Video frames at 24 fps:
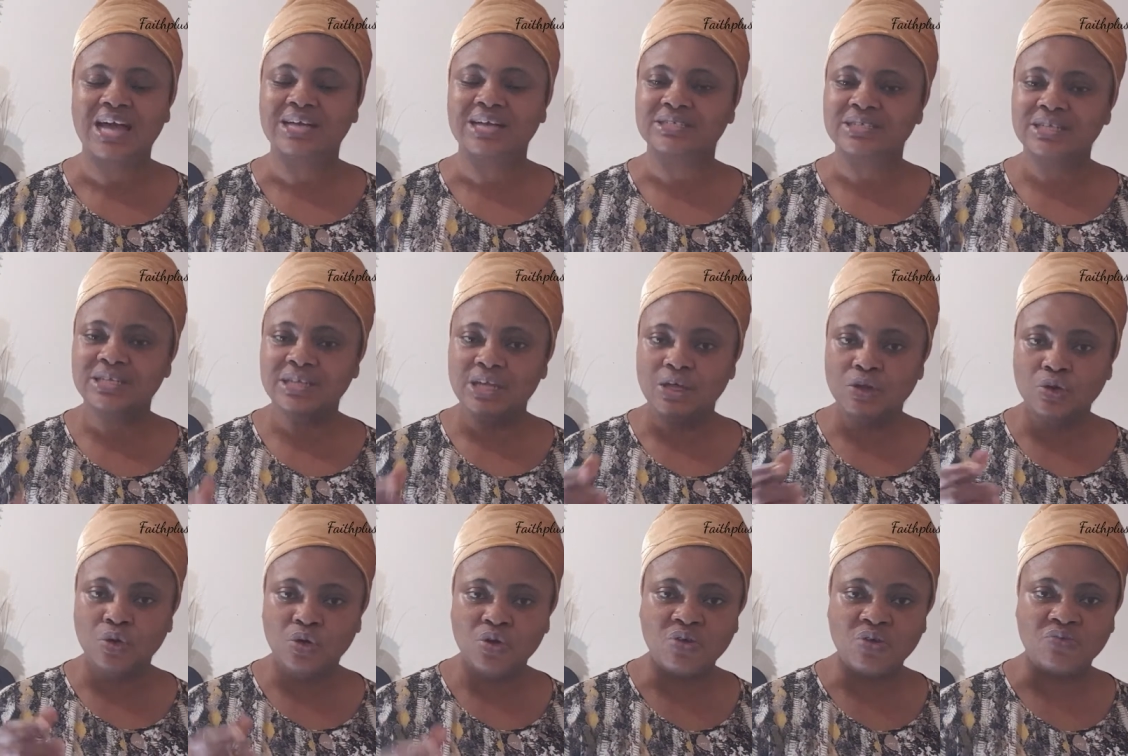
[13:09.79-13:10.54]
and see the
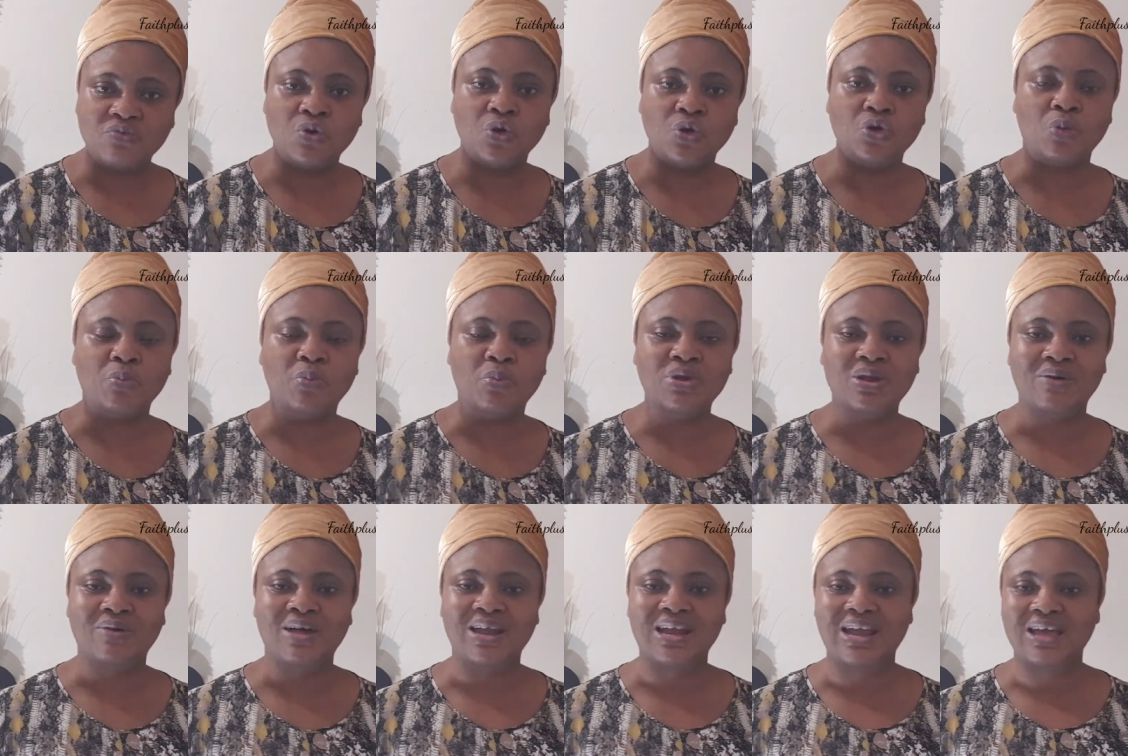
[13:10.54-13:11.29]
glory of God
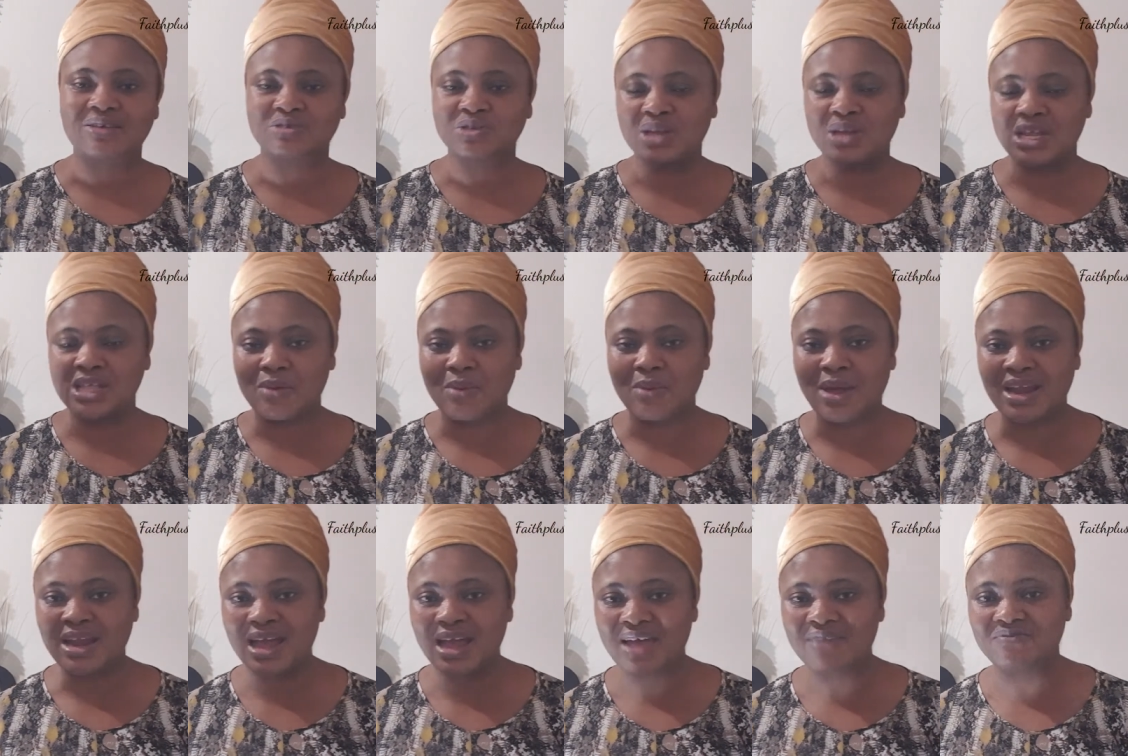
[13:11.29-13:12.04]
upon our life, so that
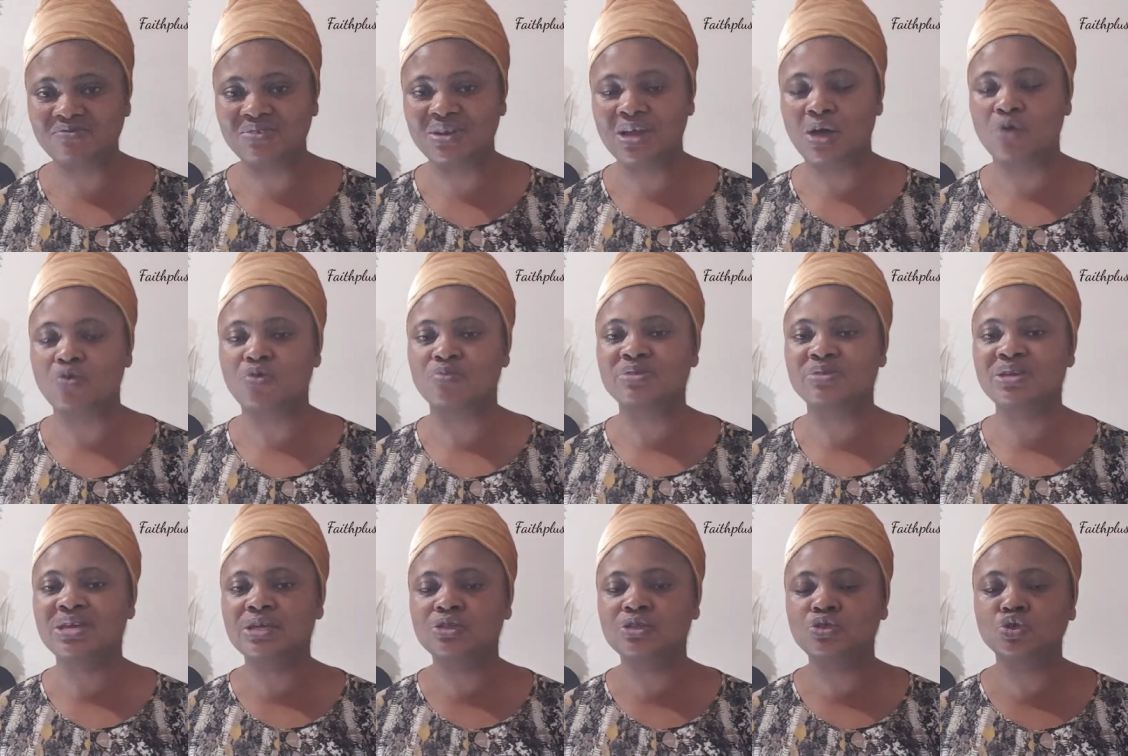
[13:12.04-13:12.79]
our life now will
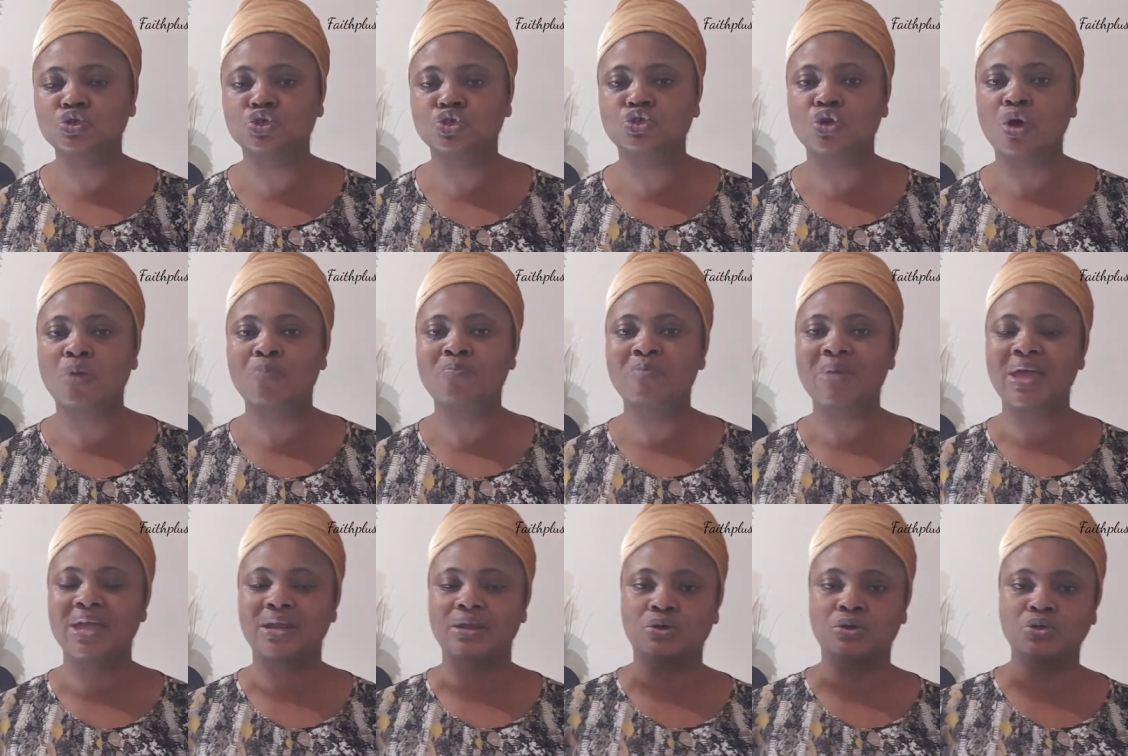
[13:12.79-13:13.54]
begin to draw
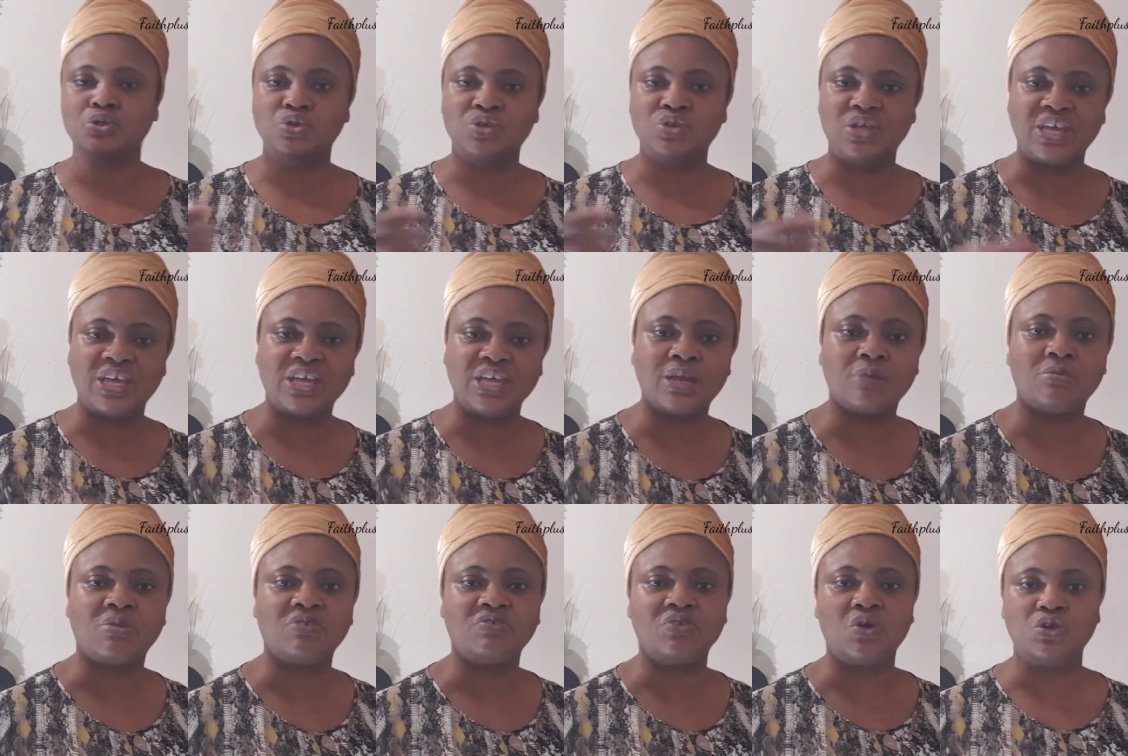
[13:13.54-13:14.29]
men unto the
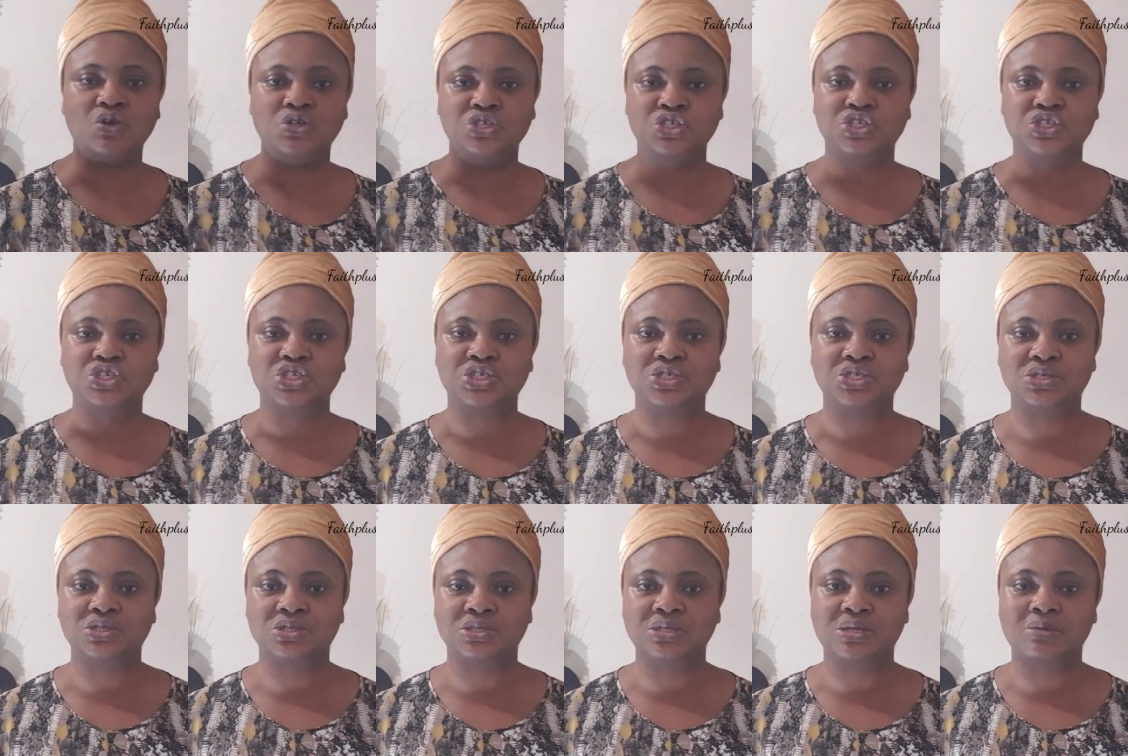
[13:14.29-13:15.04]
kingdom of God in
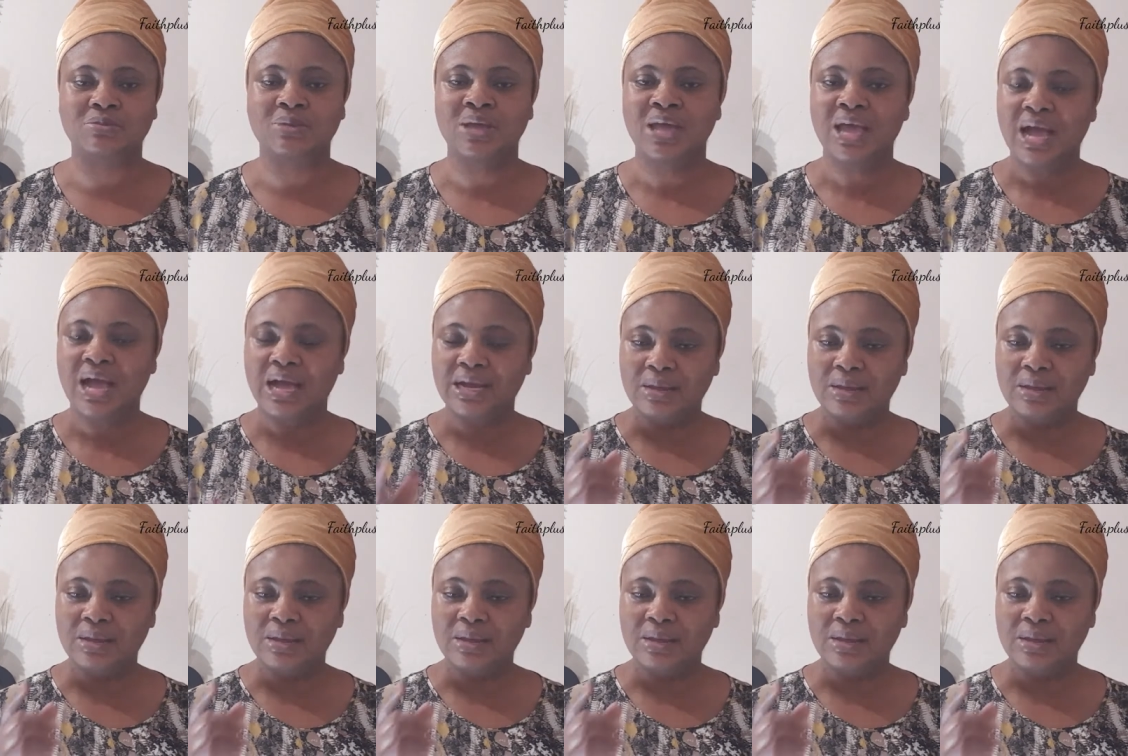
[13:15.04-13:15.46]
Jesus' name.